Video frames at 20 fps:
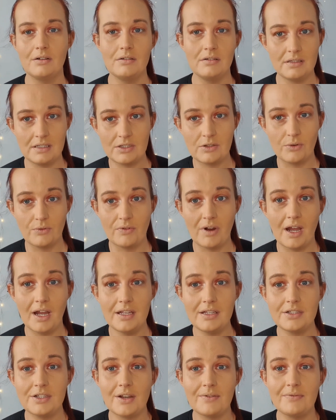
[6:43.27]
it's all
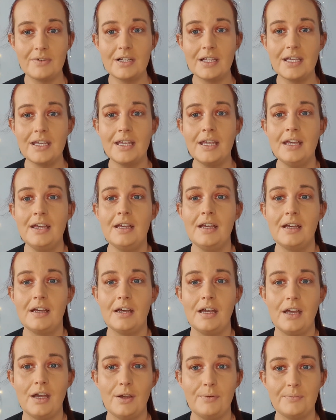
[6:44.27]
right generally.
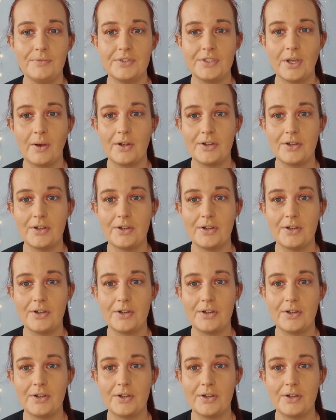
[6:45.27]
So